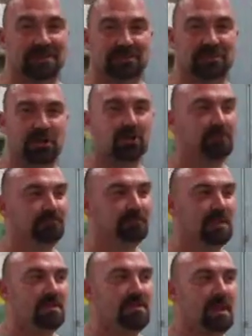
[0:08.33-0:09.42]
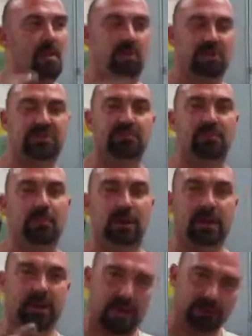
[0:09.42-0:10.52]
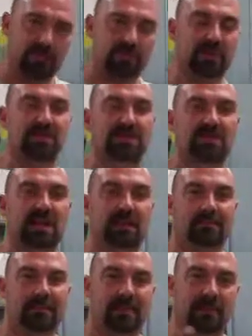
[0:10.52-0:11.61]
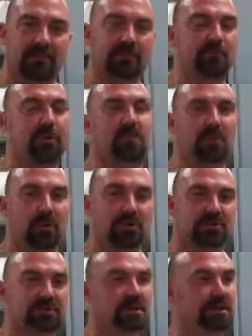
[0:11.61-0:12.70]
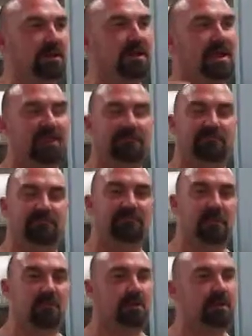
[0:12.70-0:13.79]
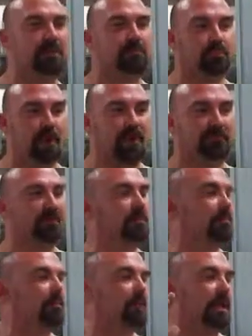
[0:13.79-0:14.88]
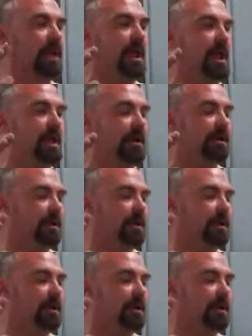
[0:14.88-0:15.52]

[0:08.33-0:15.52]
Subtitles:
so I wish everybody, every business out there, everybody personally, a very profitable and